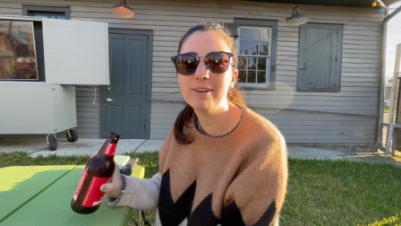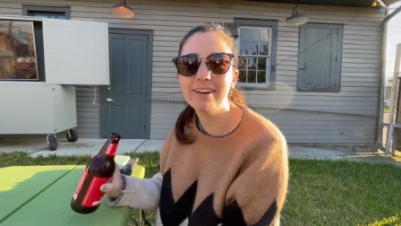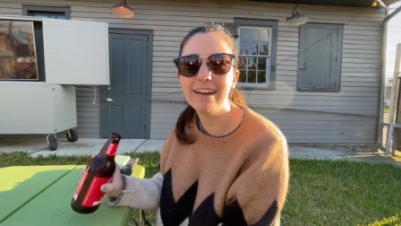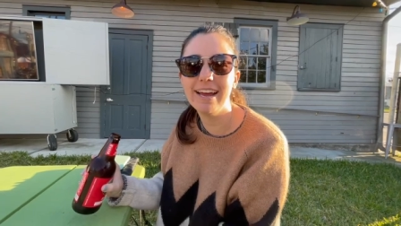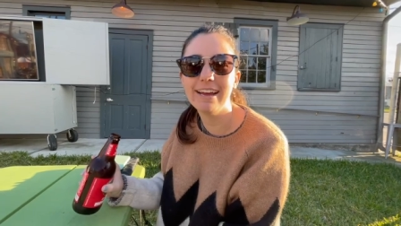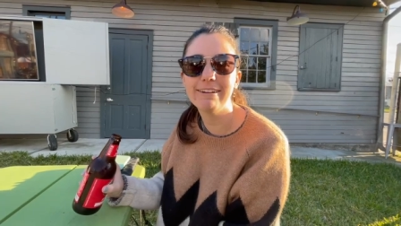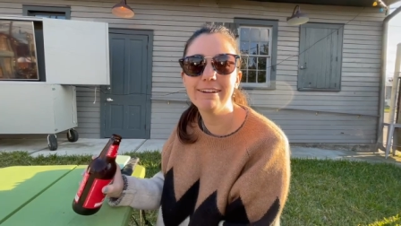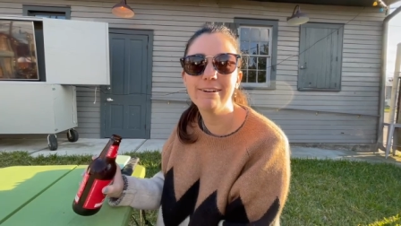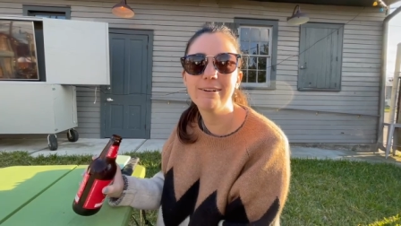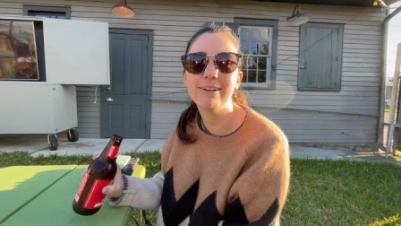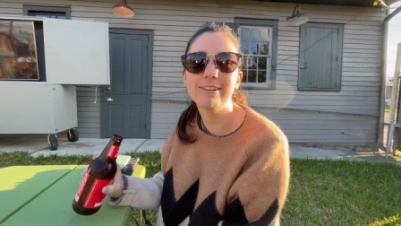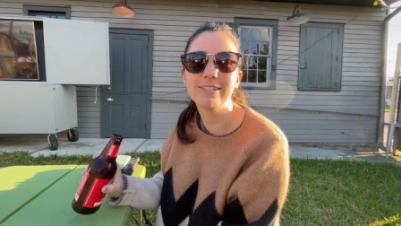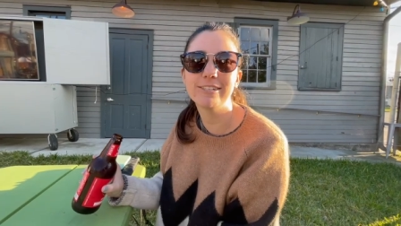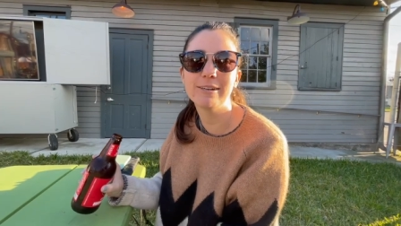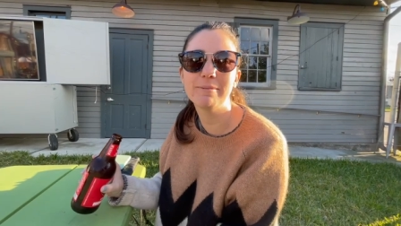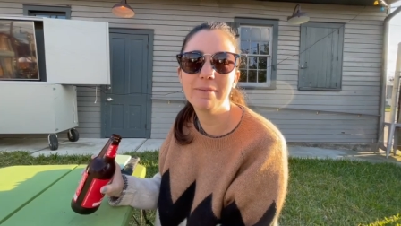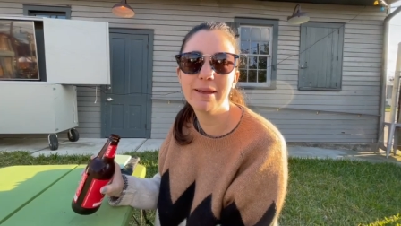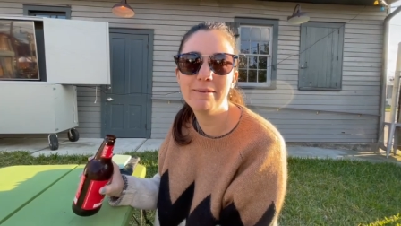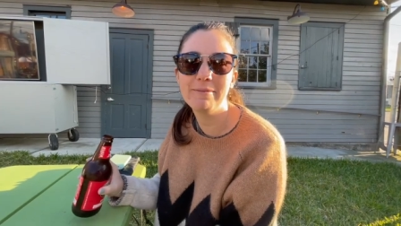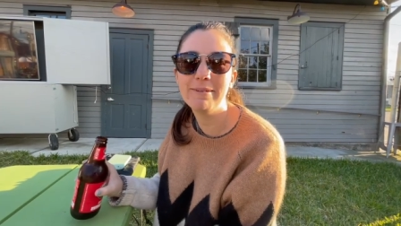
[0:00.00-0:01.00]
to Angry Orchard,
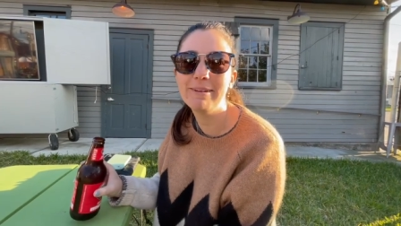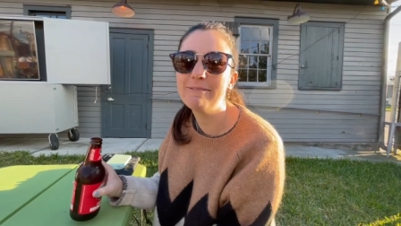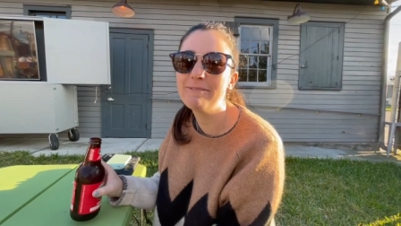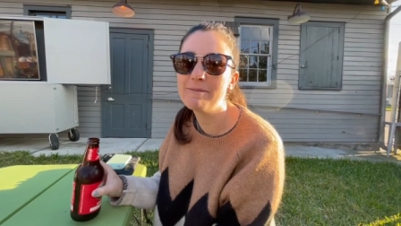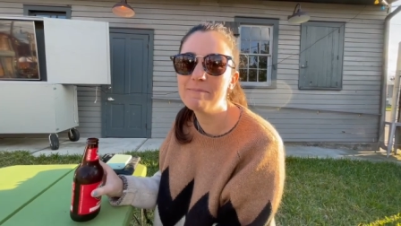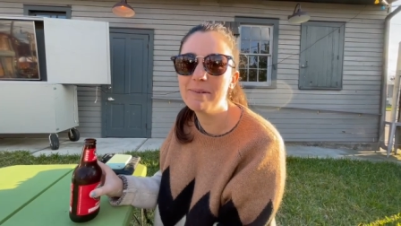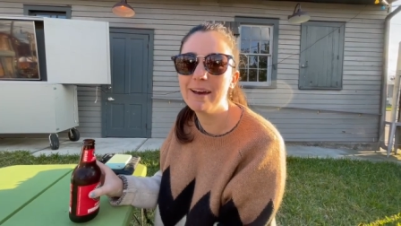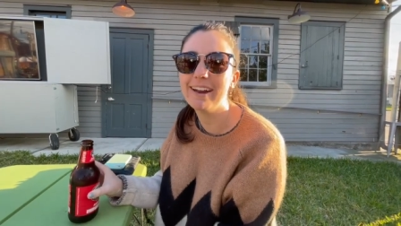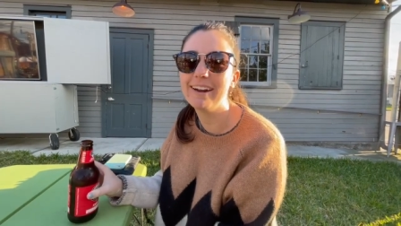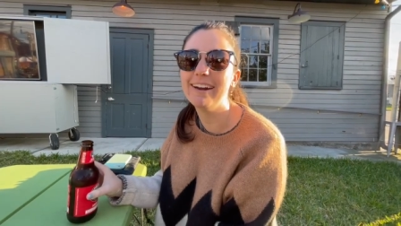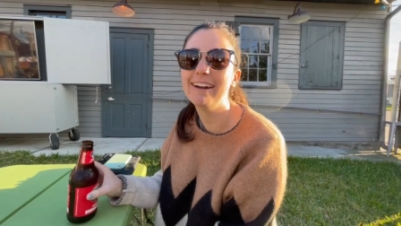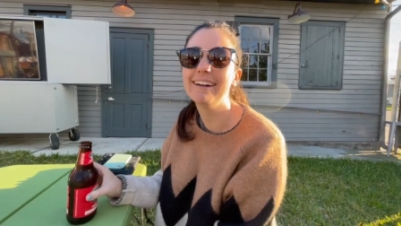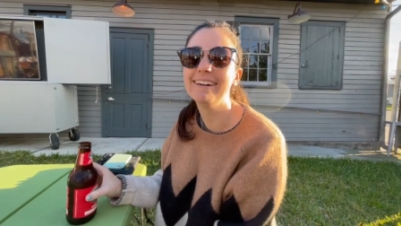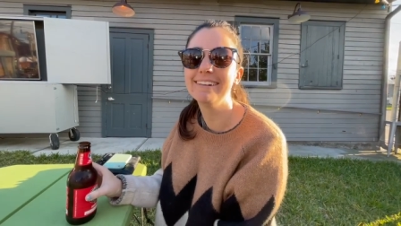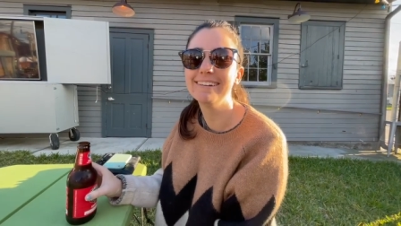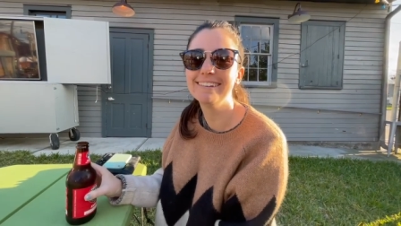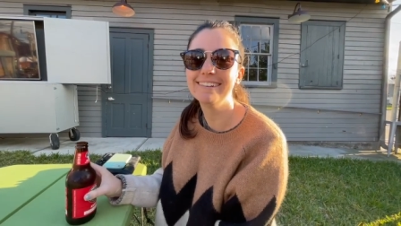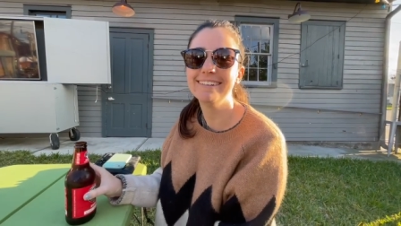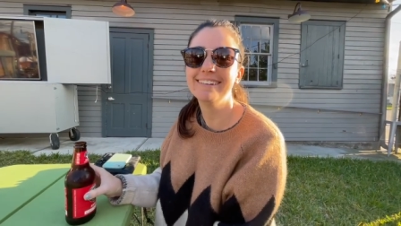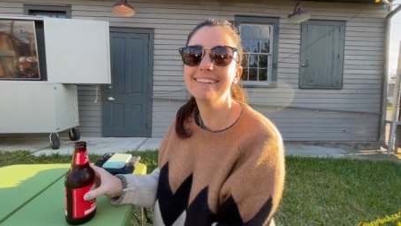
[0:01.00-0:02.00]
maybe even
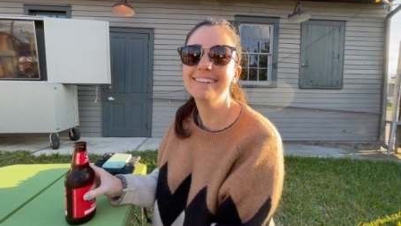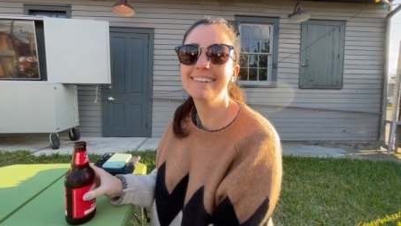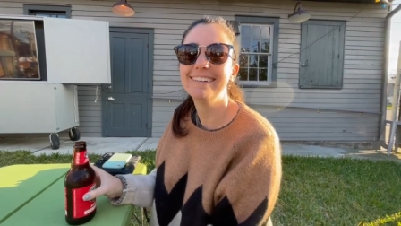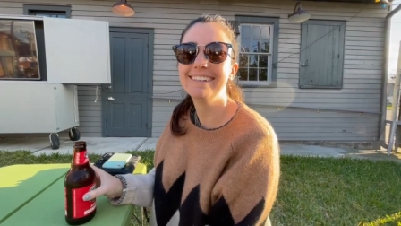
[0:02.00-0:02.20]
better.